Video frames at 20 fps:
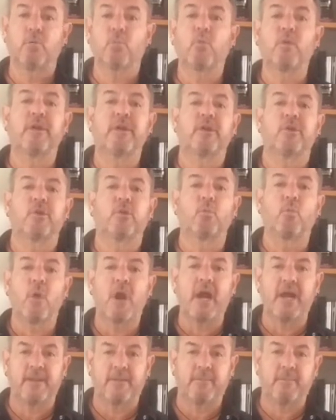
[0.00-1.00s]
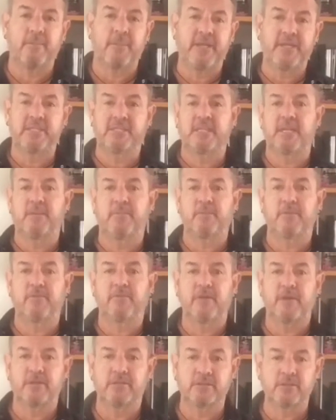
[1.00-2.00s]
100 watt bass
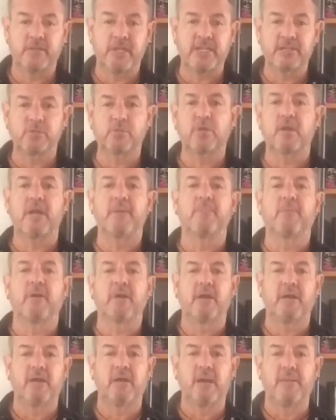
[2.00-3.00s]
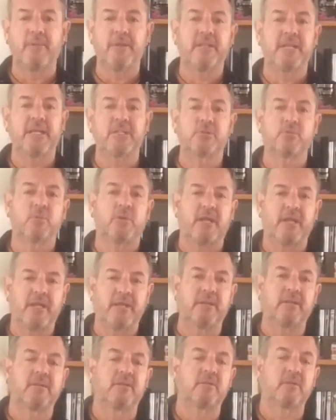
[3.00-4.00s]
amplifier. So that's what I bought. I mean, that's what I
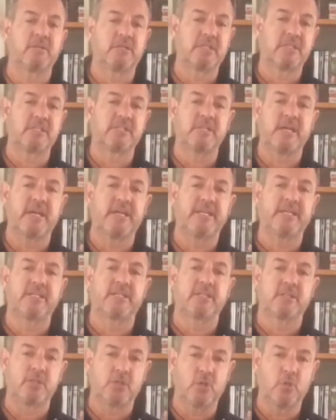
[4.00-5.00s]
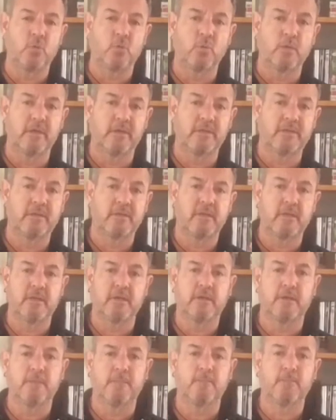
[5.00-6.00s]
decided to go with.
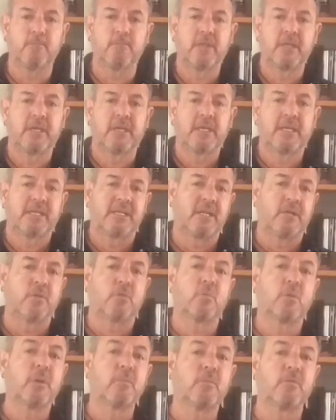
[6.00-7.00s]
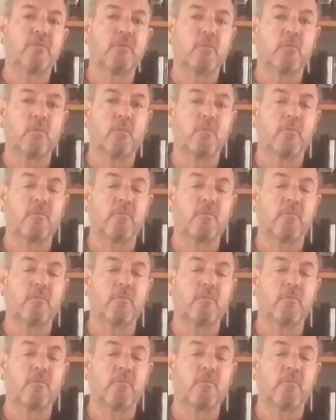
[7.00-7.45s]
Now the Rumble